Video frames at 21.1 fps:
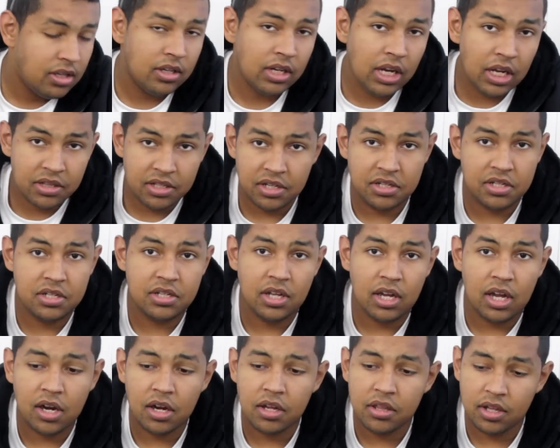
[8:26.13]
Not this
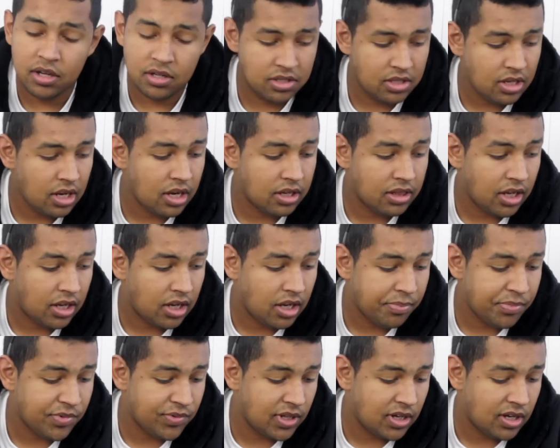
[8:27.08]
stock, the stock that
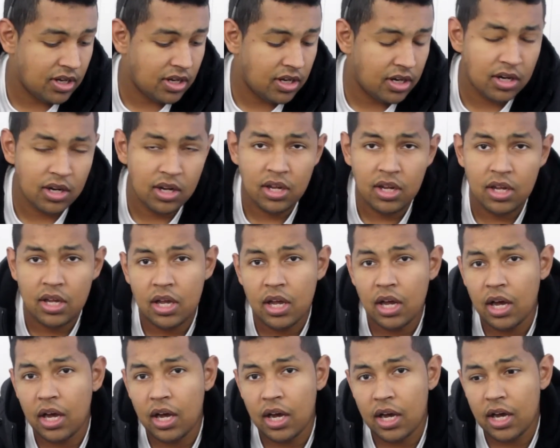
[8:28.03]
comes with the gun.
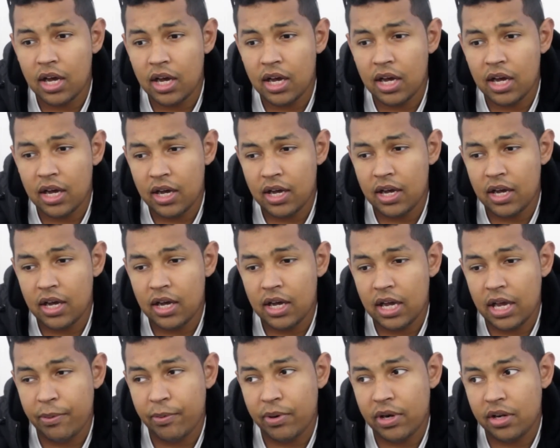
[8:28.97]

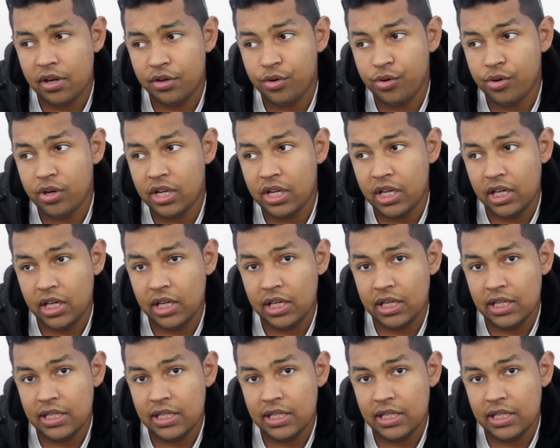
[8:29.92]
I would agree.